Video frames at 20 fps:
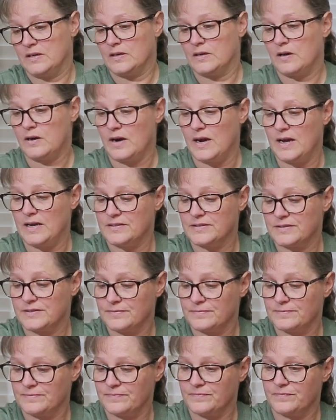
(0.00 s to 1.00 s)
All right,
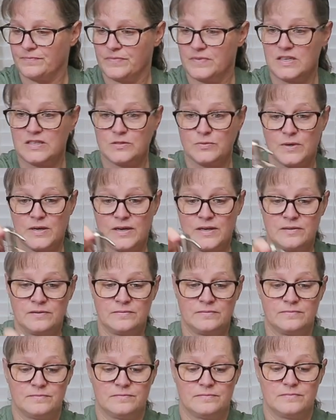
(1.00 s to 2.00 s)
this one
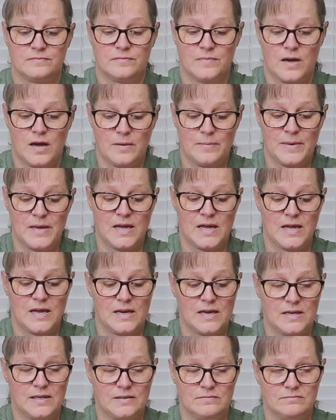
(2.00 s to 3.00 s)
I
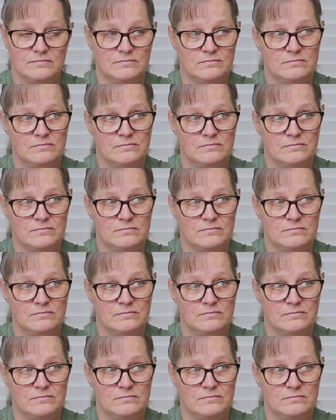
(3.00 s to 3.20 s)
made